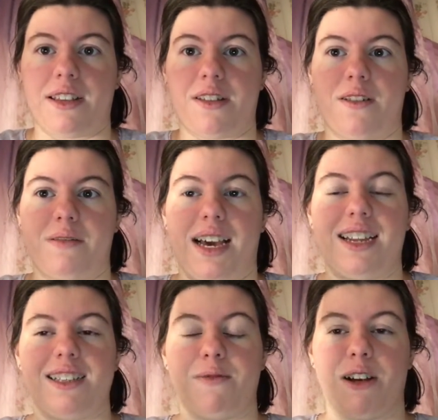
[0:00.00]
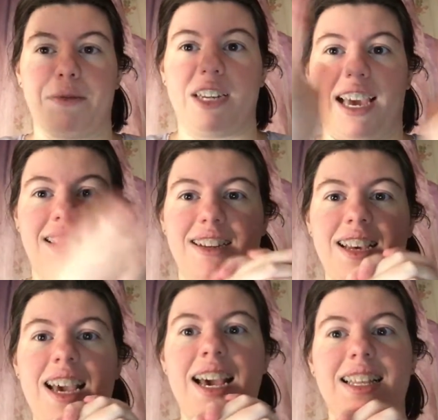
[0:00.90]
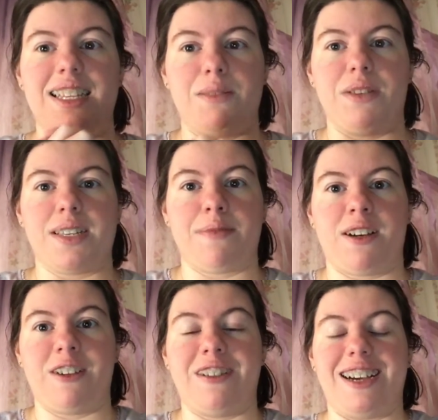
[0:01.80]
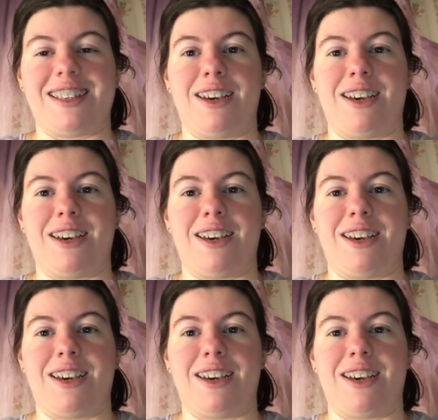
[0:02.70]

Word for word: So that is where I'm going to end this week's vlog, you guys.